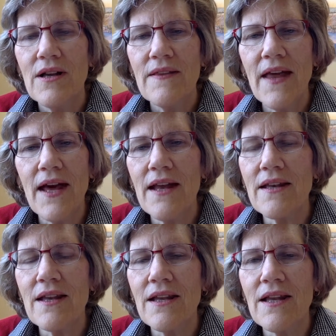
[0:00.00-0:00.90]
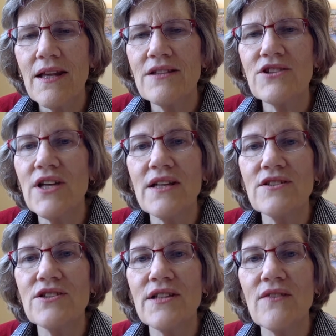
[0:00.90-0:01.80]
that it
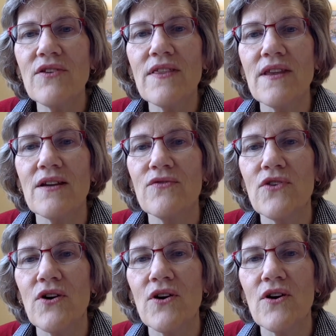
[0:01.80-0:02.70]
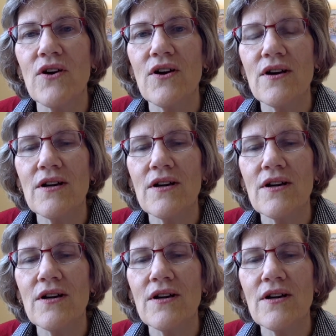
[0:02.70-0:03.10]
changed everything for her,